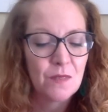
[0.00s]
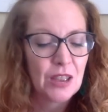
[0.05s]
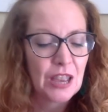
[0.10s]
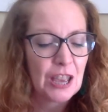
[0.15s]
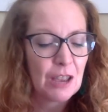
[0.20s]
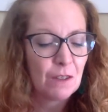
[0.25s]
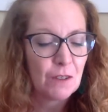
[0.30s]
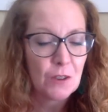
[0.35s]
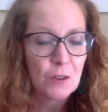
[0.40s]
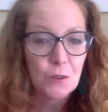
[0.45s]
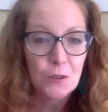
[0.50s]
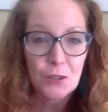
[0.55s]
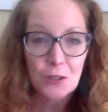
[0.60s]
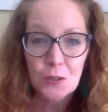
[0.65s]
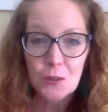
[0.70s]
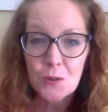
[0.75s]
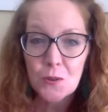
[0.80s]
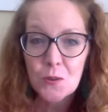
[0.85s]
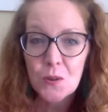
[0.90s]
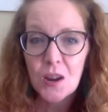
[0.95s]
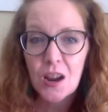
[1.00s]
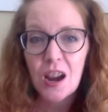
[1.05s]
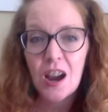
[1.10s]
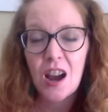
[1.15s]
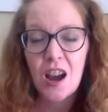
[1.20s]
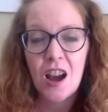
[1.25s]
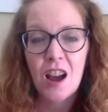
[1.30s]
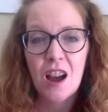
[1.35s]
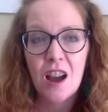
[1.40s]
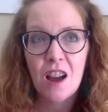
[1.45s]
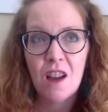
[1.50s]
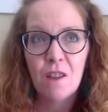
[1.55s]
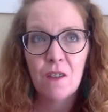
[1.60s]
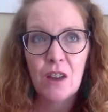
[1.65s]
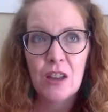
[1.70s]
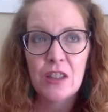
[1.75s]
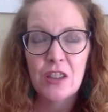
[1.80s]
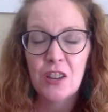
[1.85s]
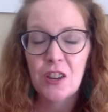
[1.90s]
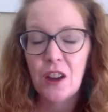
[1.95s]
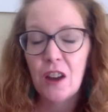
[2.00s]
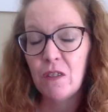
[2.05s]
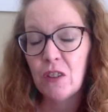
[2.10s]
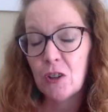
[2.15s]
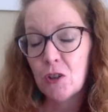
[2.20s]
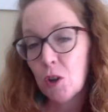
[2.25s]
If you do find that you're having